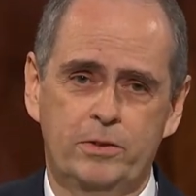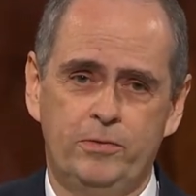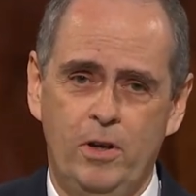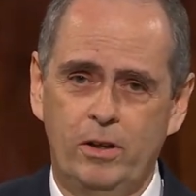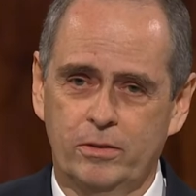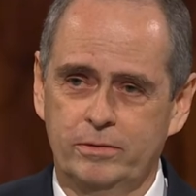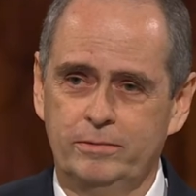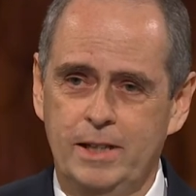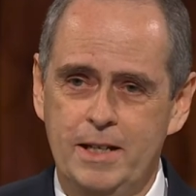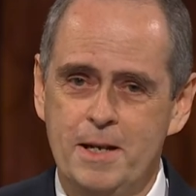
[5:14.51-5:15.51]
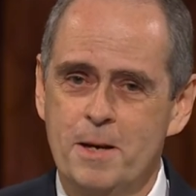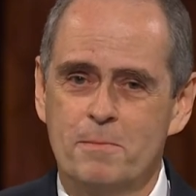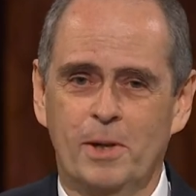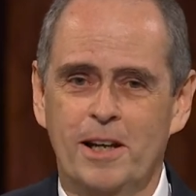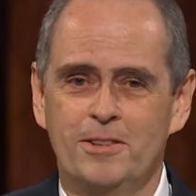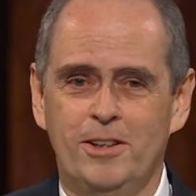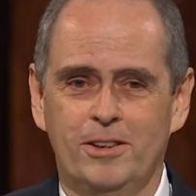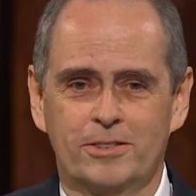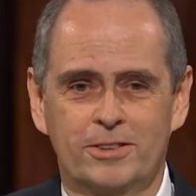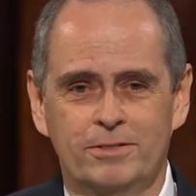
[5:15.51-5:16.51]
to follow, but I
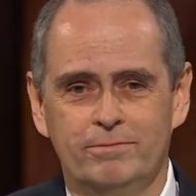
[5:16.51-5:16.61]
don't.